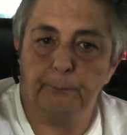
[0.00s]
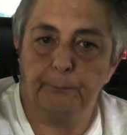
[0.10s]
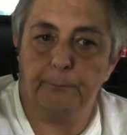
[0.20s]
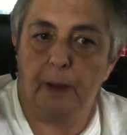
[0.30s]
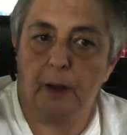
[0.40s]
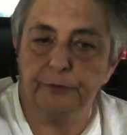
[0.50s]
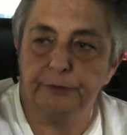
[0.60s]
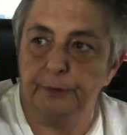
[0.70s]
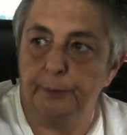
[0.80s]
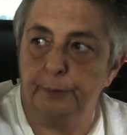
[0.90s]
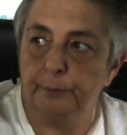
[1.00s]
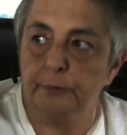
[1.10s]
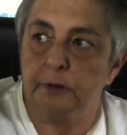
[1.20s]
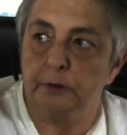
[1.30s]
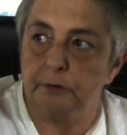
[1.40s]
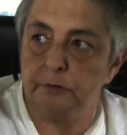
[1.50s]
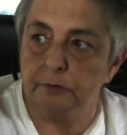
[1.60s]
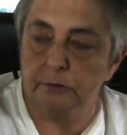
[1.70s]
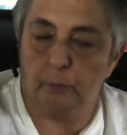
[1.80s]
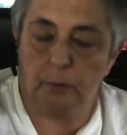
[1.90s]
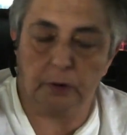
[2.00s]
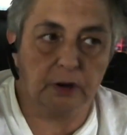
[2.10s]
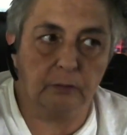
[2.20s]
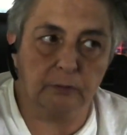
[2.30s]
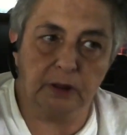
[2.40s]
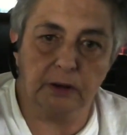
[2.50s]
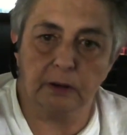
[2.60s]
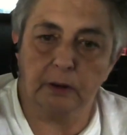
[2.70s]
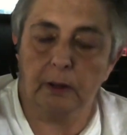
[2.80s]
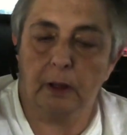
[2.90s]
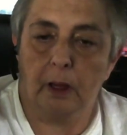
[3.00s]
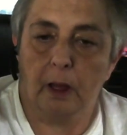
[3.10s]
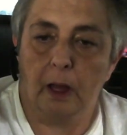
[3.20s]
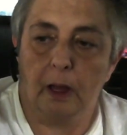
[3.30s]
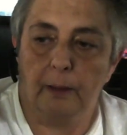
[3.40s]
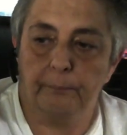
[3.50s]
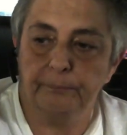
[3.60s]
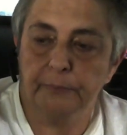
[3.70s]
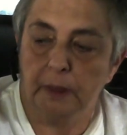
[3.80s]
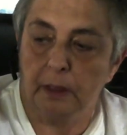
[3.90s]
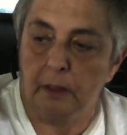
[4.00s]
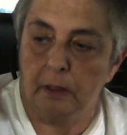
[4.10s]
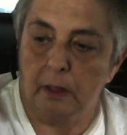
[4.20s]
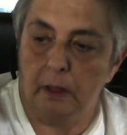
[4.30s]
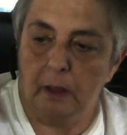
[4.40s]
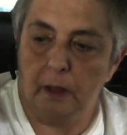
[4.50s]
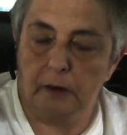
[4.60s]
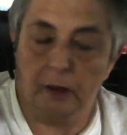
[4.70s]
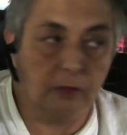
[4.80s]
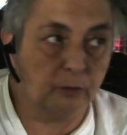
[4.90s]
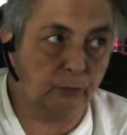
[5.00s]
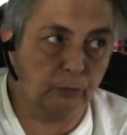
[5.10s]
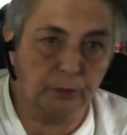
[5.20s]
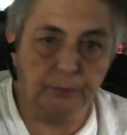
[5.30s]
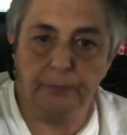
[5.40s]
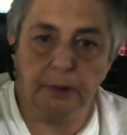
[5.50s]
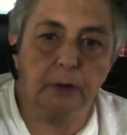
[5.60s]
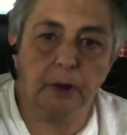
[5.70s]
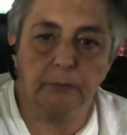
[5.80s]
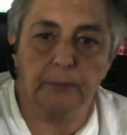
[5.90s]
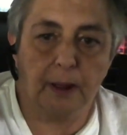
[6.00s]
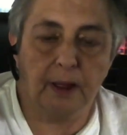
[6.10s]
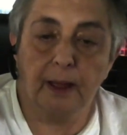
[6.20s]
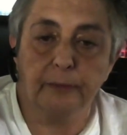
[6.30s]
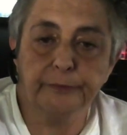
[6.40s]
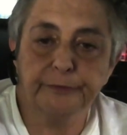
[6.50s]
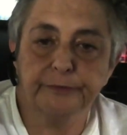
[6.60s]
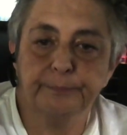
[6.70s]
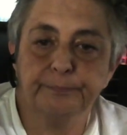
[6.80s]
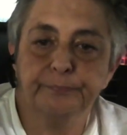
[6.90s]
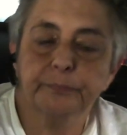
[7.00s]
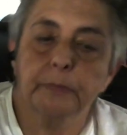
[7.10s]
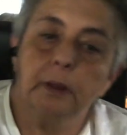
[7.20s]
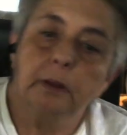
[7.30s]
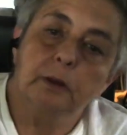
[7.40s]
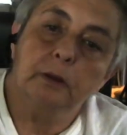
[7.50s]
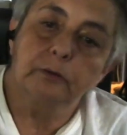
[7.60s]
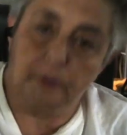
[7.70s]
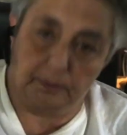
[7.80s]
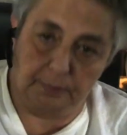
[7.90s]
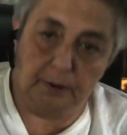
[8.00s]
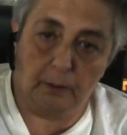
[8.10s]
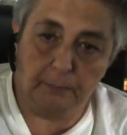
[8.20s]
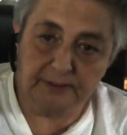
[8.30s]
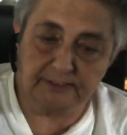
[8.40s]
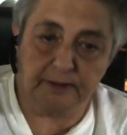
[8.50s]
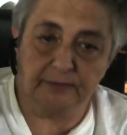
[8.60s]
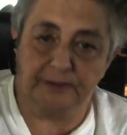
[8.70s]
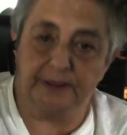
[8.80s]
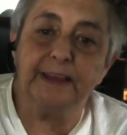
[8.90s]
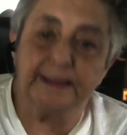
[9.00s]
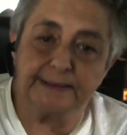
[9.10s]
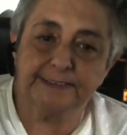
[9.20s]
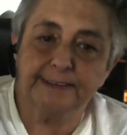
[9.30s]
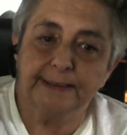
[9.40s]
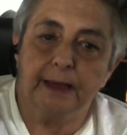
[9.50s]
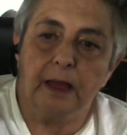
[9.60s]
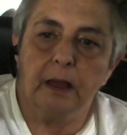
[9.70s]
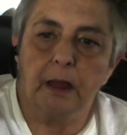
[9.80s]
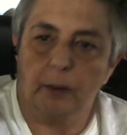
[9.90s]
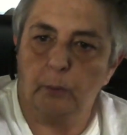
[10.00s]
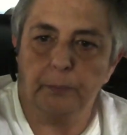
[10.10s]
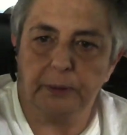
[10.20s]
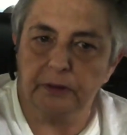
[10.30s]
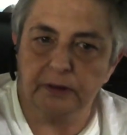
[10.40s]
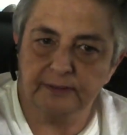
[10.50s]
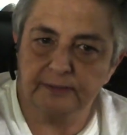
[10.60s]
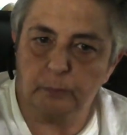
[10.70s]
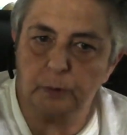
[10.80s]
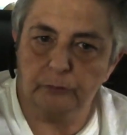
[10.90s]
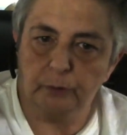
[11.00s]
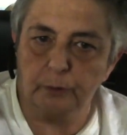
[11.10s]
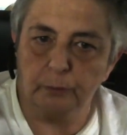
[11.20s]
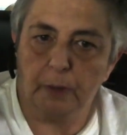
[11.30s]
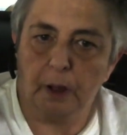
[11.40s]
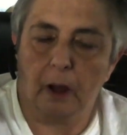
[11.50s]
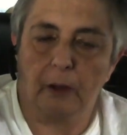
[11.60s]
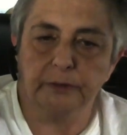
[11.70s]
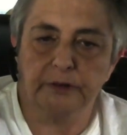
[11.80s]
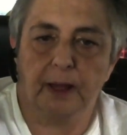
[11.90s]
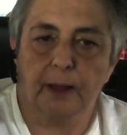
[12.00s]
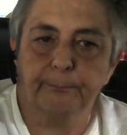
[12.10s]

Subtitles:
Also working on getting um, another room built on my house so I can put all my stuff in it. I won't be in this one room all the time.